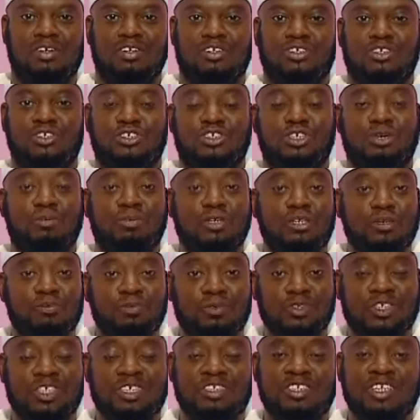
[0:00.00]
So some of the
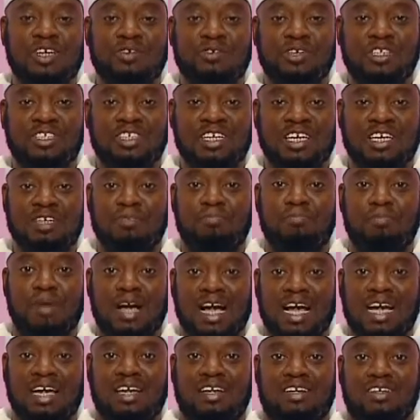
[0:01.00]
Muslims, they returned
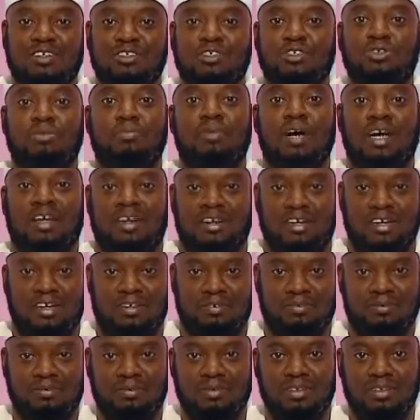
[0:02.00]
back to Mecca.